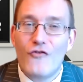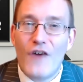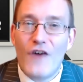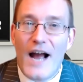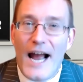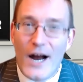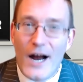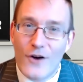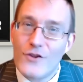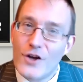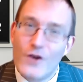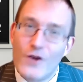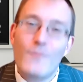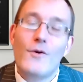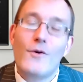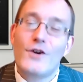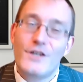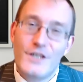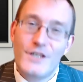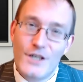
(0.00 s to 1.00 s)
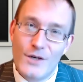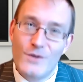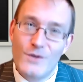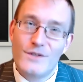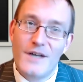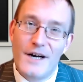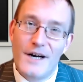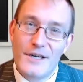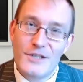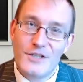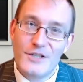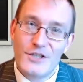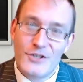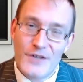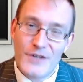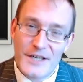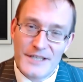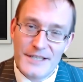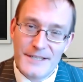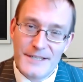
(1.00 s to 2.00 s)
how the commodity codes are
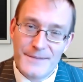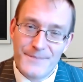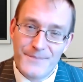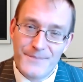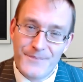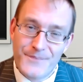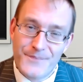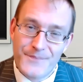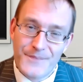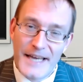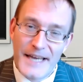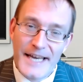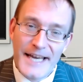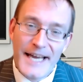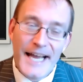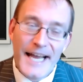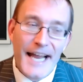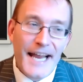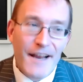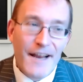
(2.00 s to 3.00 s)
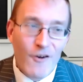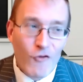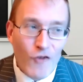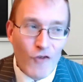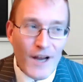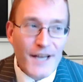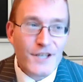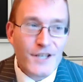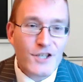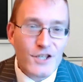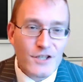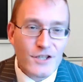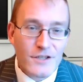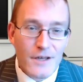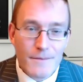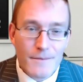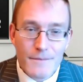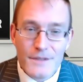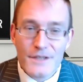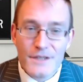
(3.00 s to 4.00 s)
constructed. It arranges
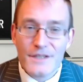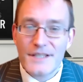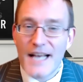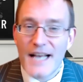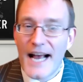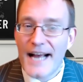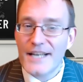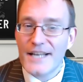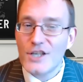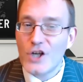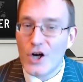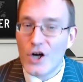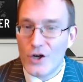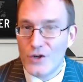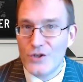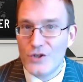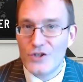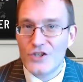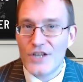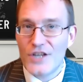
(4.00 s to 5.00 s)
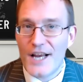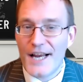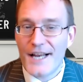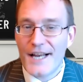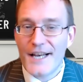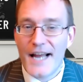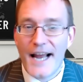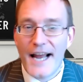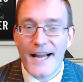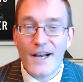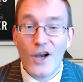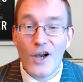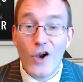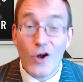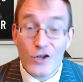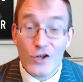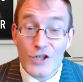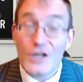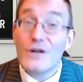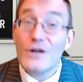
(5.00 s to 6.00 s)
numbers and codes in a
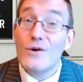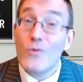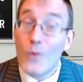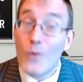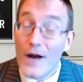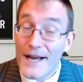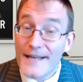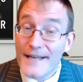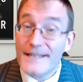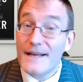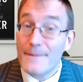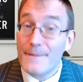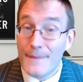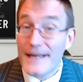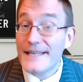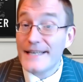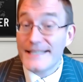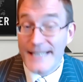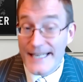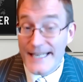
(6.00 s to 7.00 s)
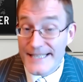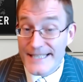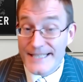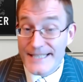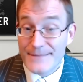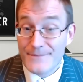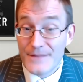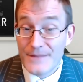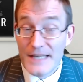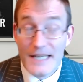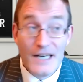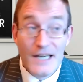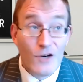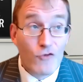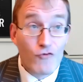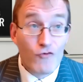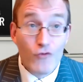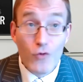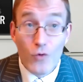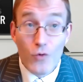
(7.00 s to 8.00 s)
logical way that makes sense.
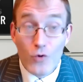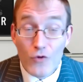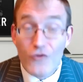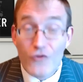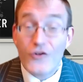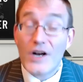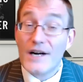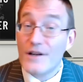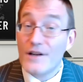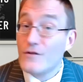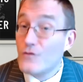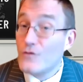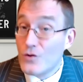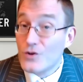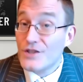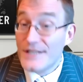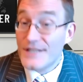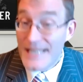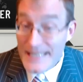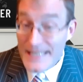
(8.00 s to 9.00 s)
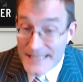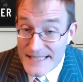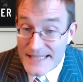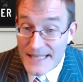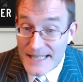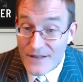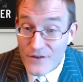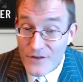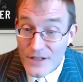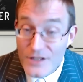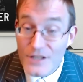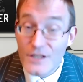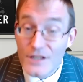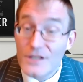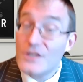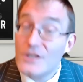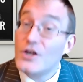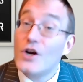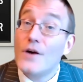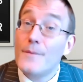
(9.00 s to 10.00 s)
Rules are, of course, necessary to
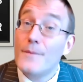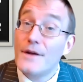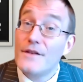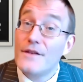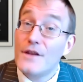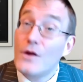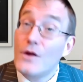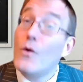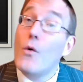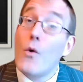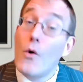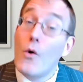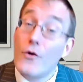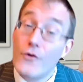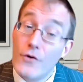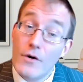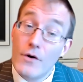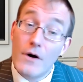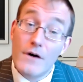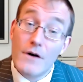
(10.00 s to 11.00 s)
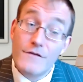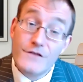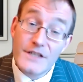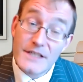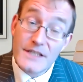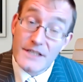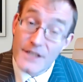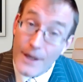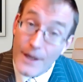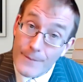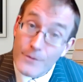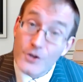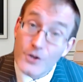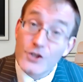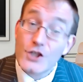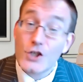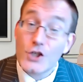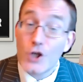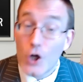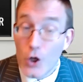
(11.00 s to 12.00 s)
determine the order of these
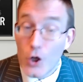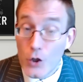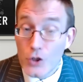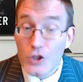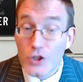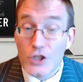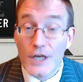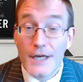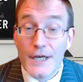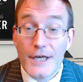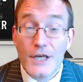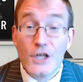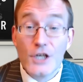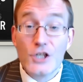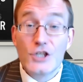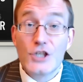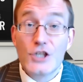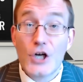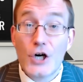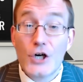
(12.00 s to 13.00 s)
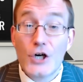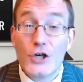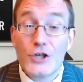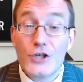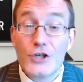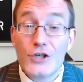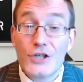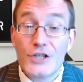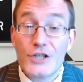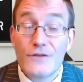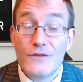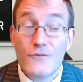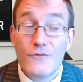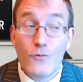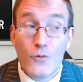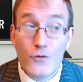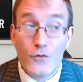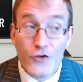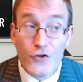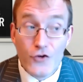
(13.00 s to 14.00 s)
numbers and codes. So
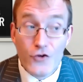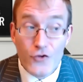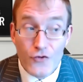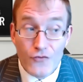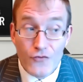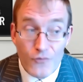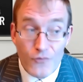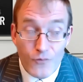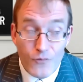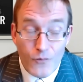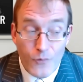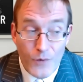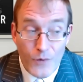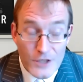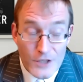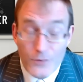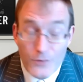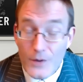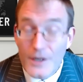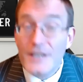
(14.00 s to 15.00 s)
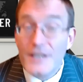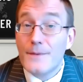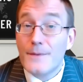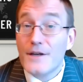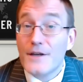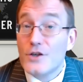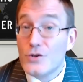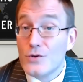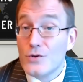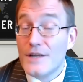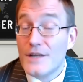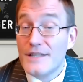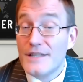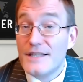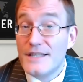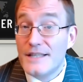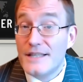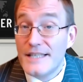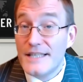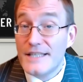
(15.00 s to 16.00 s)
because we need to make sure that
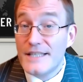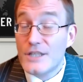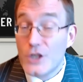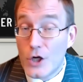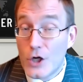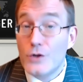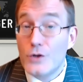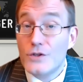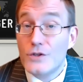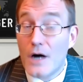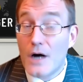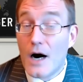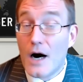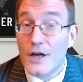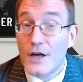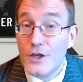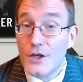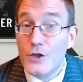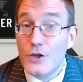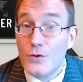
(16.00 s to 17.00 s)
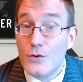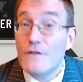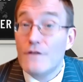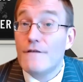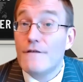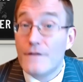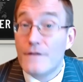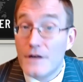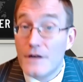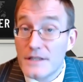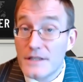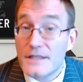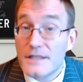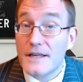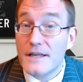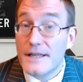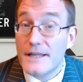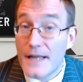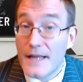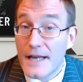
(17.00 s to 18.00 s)
these codes are
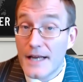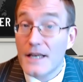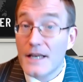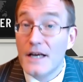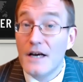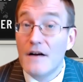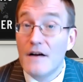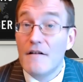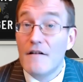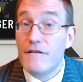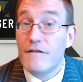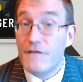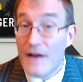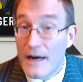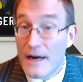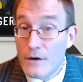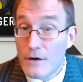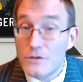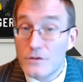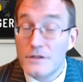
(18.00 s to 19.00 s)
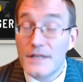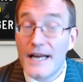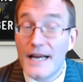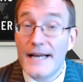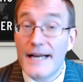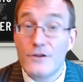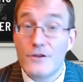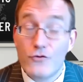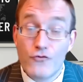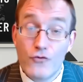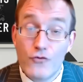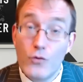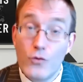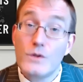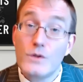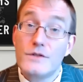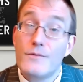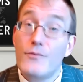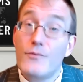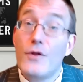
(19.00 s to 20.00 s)
universally then found and the
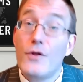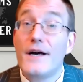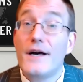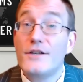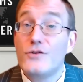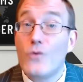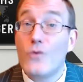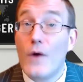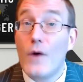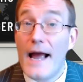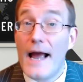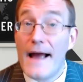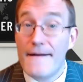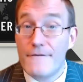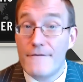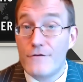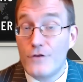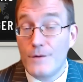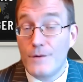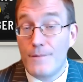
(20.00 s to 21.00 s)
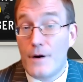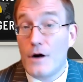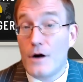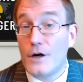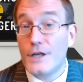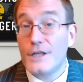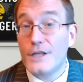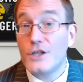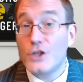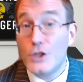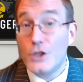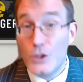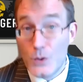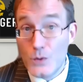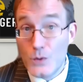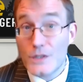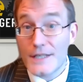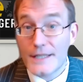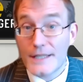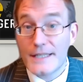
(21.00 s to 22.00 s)
rules apply to every party
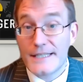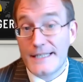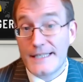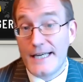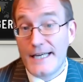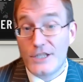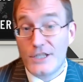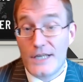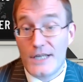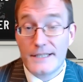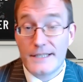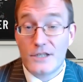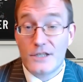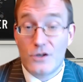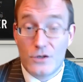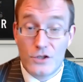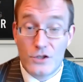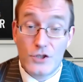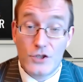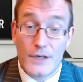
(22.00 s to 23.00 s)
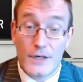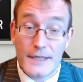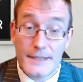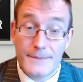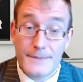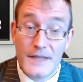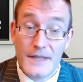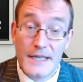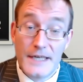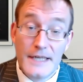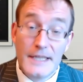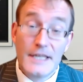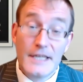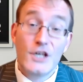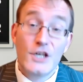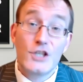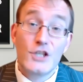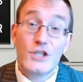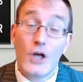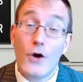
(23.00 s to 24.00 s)
using this HS construct.
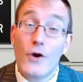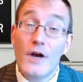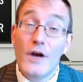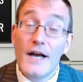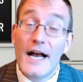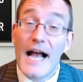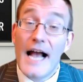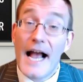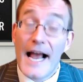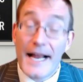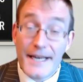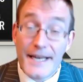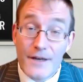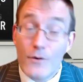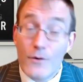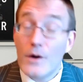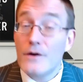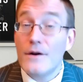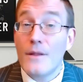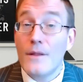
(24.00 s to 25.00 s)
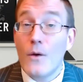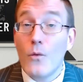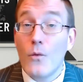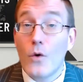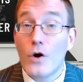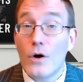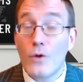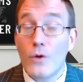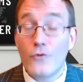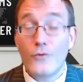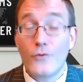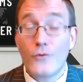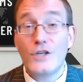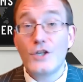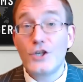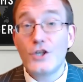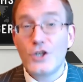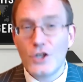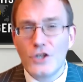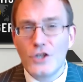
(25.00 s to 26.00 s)
So anywhere in the world, we
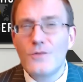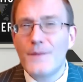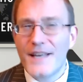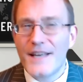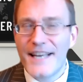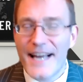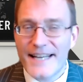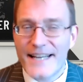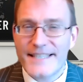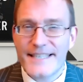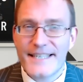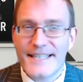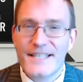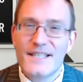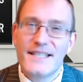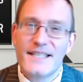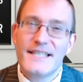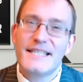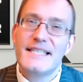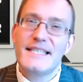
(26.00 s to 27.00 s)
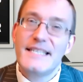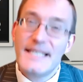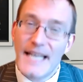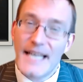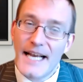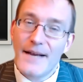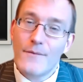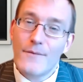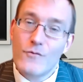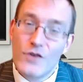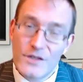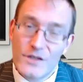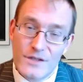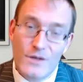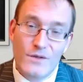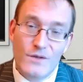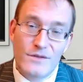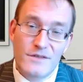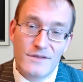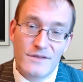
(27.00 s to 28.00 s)
should be getting to the same
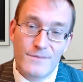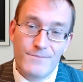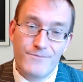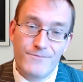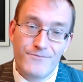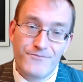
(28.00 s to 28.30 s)
results.